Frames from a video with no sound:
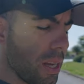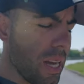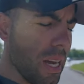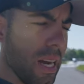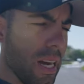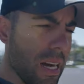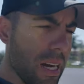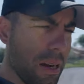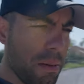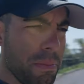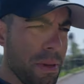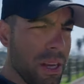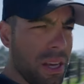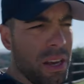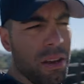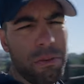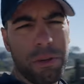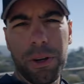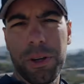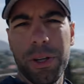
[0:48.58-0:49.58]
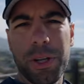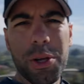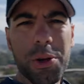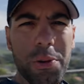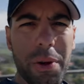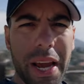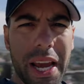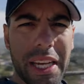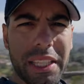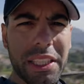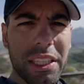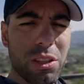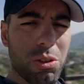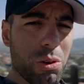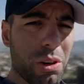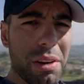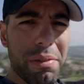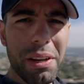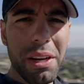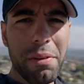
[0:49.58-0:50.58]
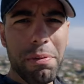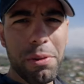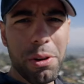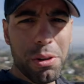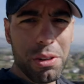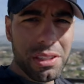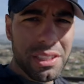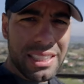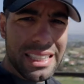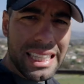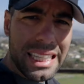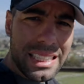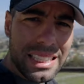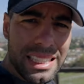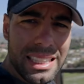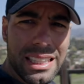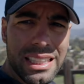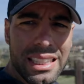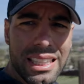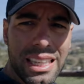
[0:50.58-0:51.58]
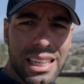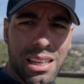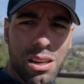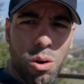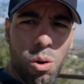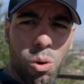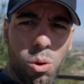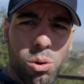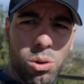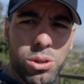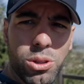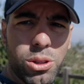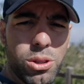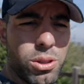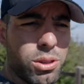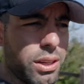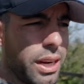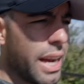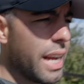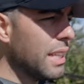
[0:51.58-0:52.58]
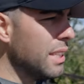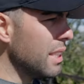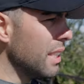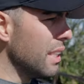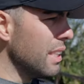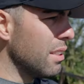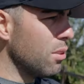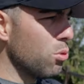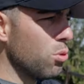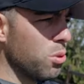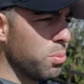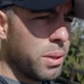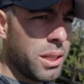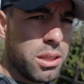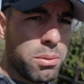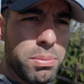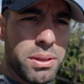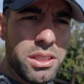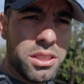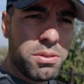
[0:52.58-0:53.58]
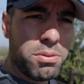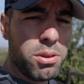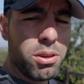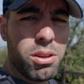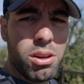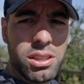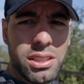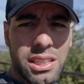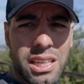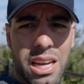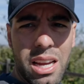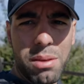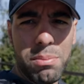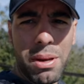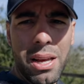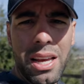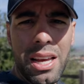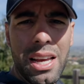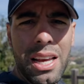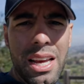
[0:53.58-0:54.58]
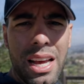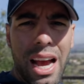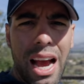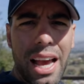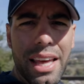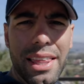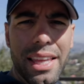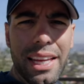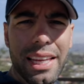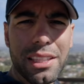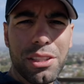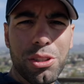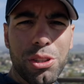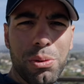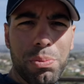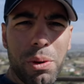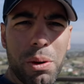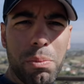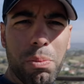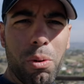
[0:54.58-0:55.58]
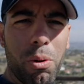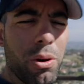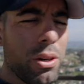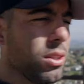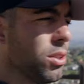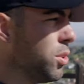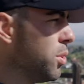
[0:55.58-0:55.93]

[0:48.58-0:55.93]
If you're a new agent, or even if you're a seasoned, older agent who's been in the business for a long time, I think it's super important